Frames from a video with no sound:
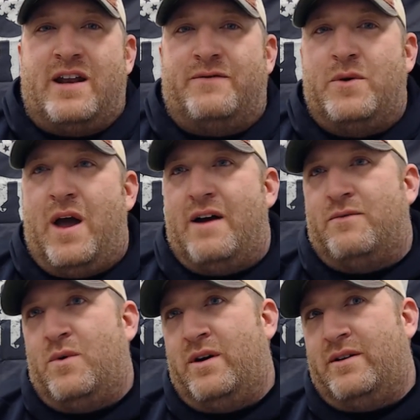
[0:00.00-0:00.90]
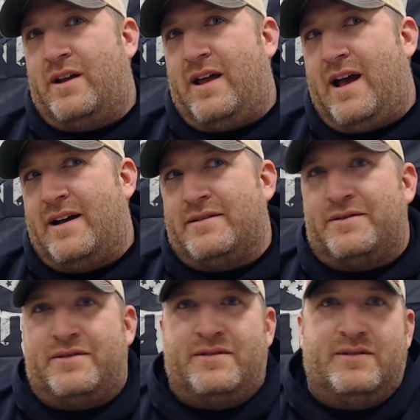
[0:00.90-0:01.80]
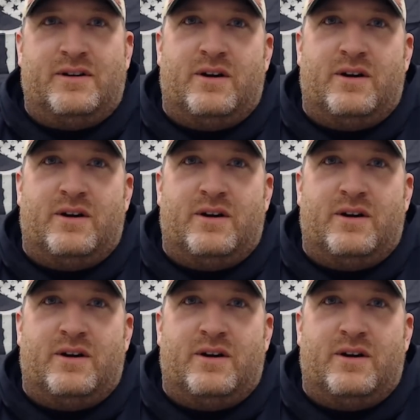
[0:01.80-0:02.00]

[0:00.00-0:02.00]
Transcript: And if you have one that has,